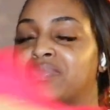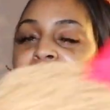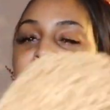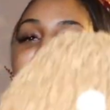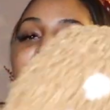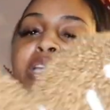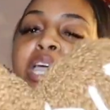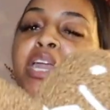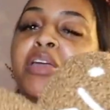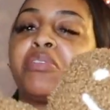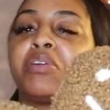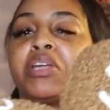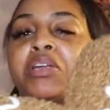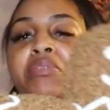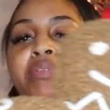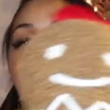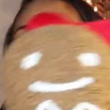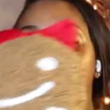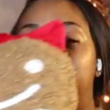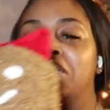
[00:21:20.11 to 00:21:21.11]
I'm trying to
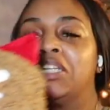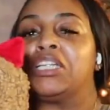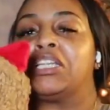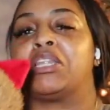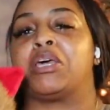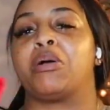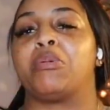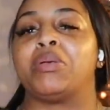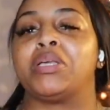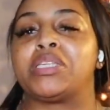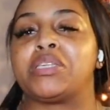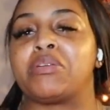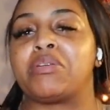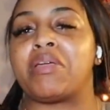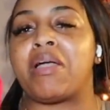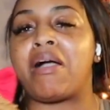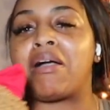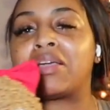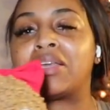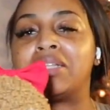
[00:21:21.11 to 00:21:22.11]
rearrange it a little bit so
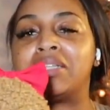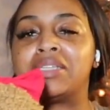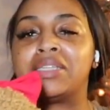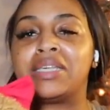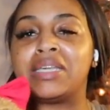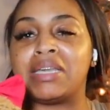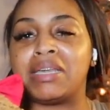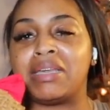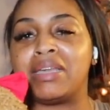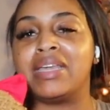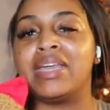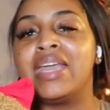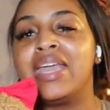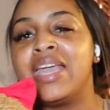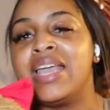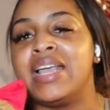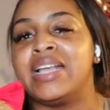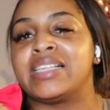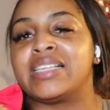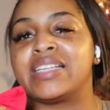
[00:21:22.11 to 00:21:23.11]
y'all can see.
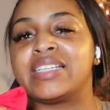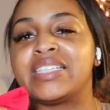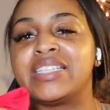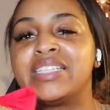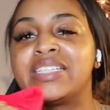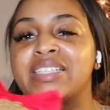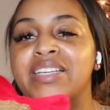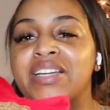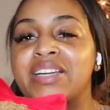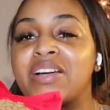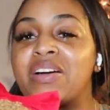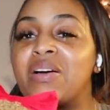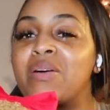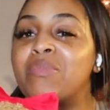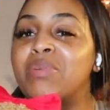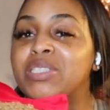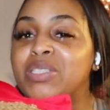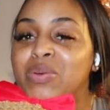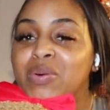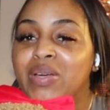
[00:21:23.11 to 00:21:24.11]
So she's gonna go
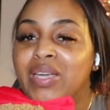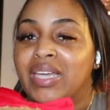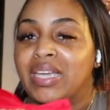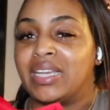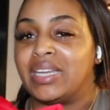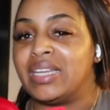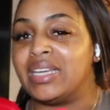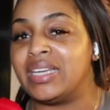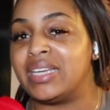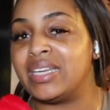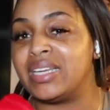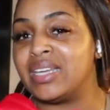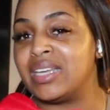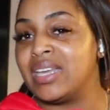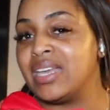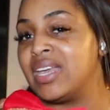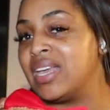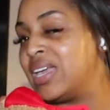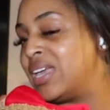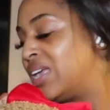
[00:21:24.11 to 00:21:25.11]
in between
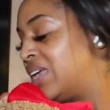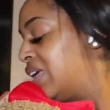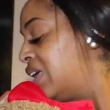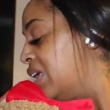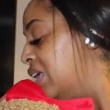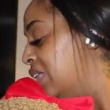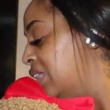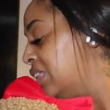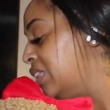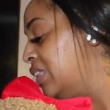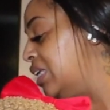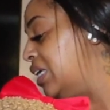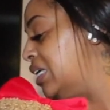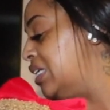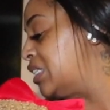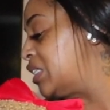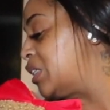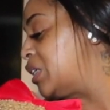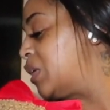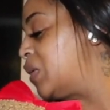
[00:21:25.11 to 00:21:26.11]

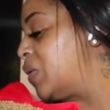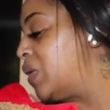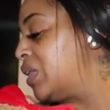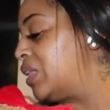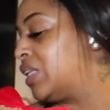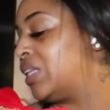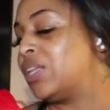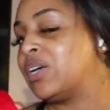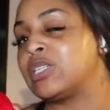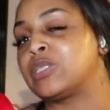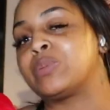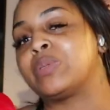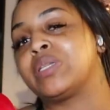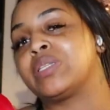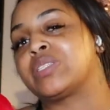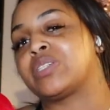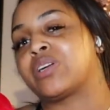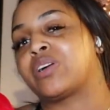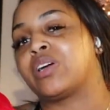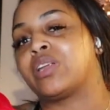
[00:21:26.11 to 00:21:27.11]
these two and then those
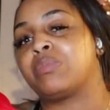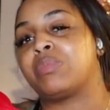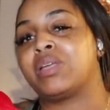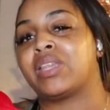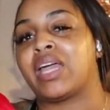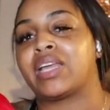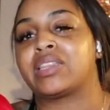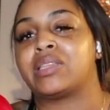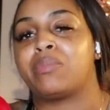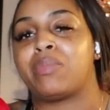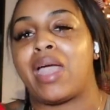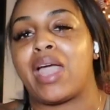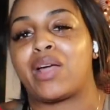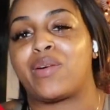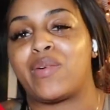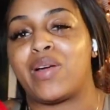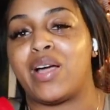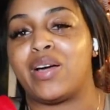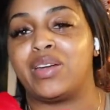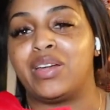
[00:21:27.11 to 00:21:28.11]
pillows are gonna be like the
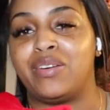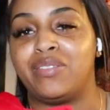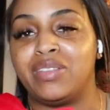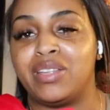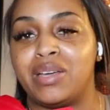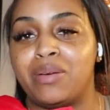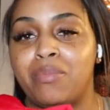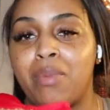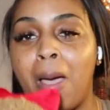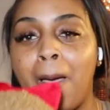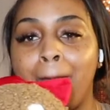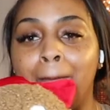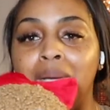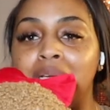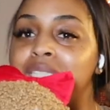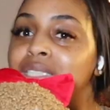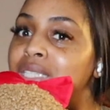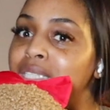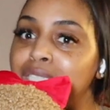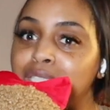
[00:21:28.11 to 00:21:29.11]
background of them.
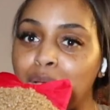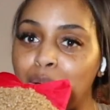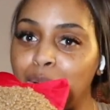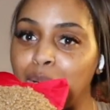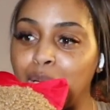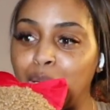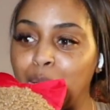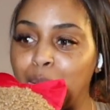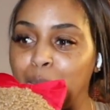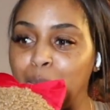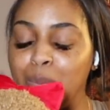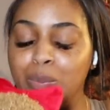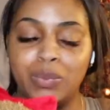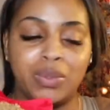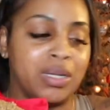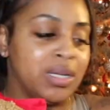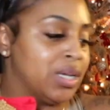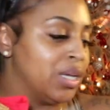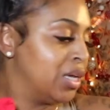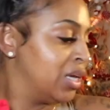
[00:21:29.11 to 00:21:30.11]
She's so cute.
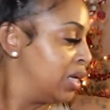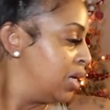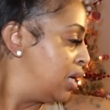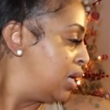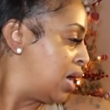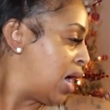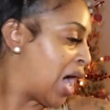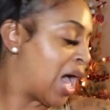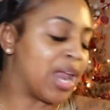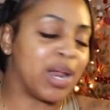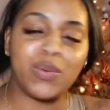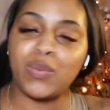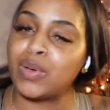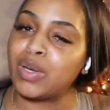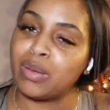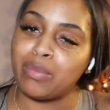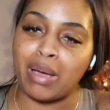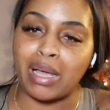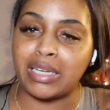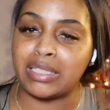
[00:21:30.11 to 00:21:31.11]
I don't want
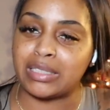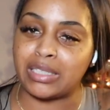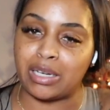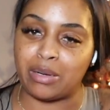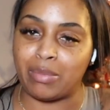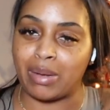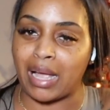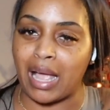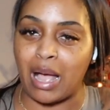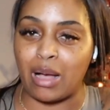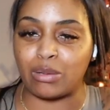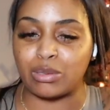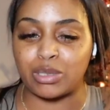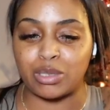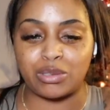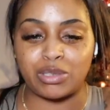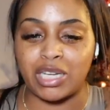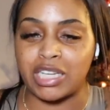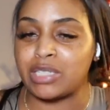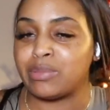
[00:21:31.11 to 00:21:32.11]
nobody to sit on my couch.
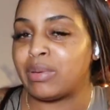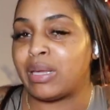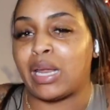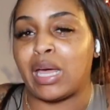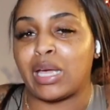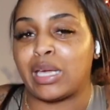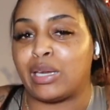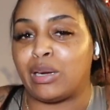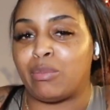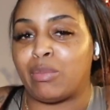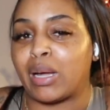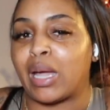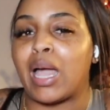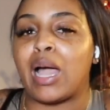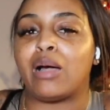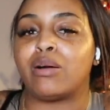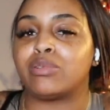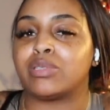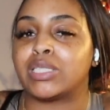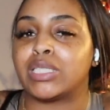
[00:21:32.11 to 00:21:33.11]
So Jace better not get on my
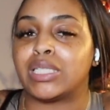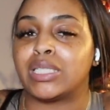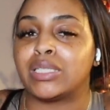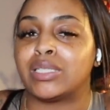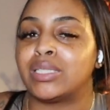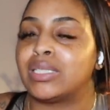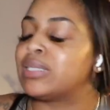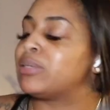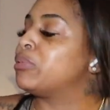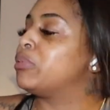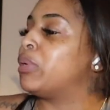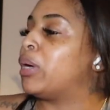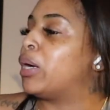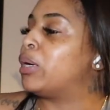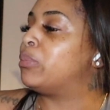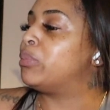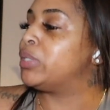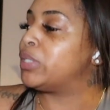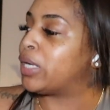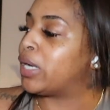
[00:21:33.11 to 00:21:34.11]
couch. You
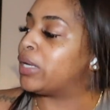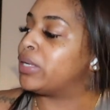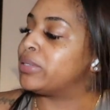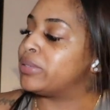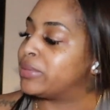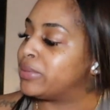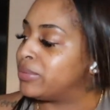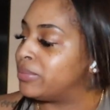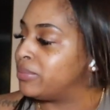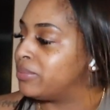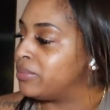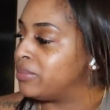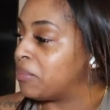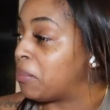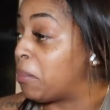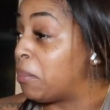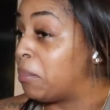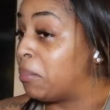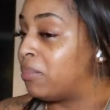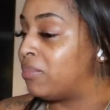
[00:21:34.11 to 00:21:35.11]
heard me, Jace?
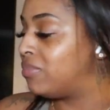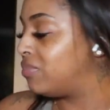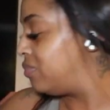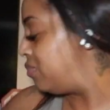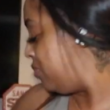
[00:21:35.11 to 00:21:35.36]
Hmm?